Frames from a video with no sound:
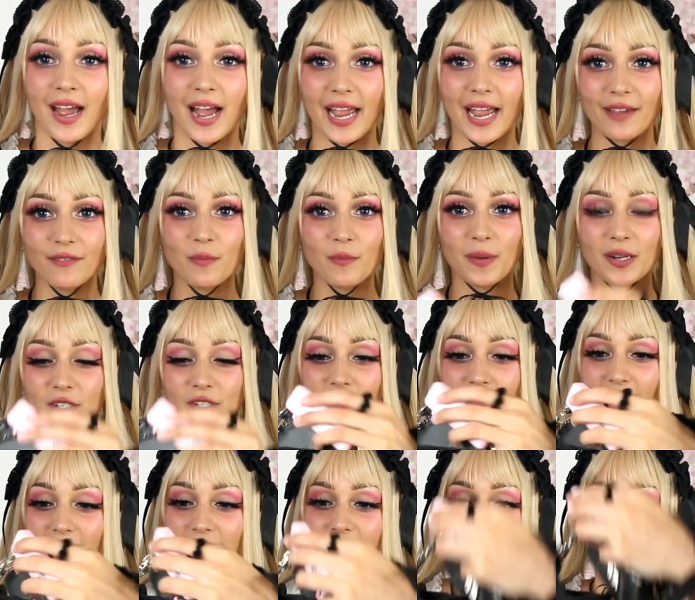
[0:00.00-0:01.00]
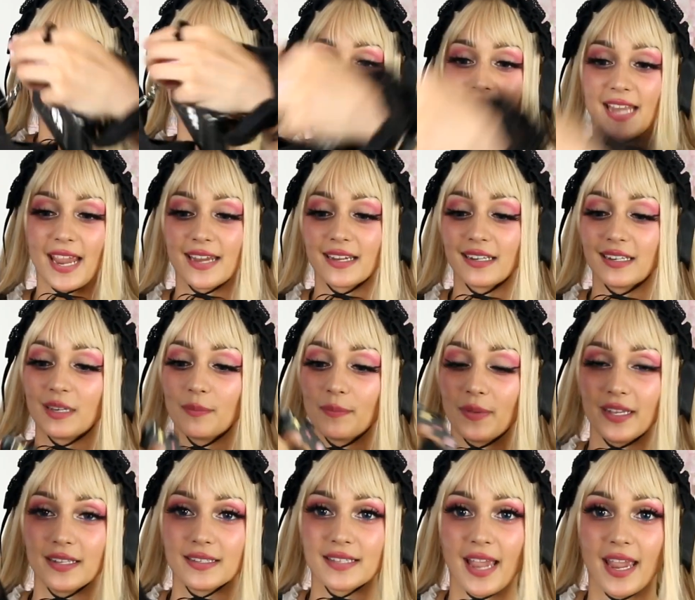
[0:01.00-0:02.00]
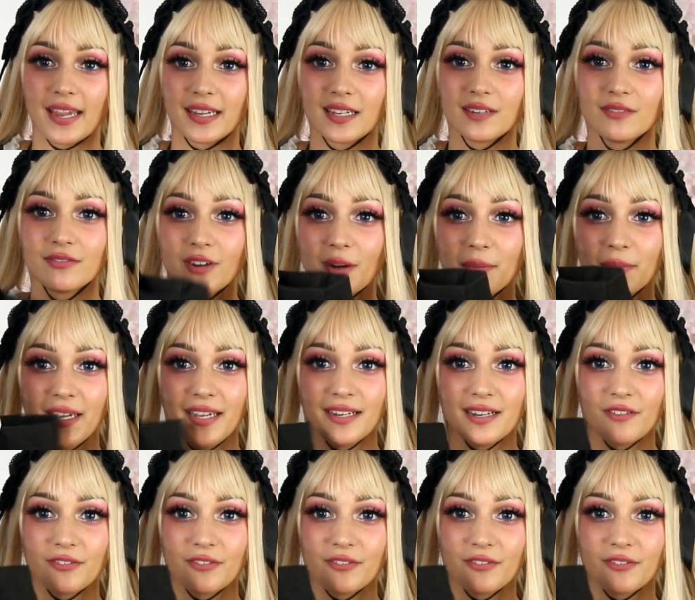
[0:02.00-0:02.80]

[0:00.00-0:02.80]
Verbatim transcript: I have a bunch of like dangly bits hanging from it.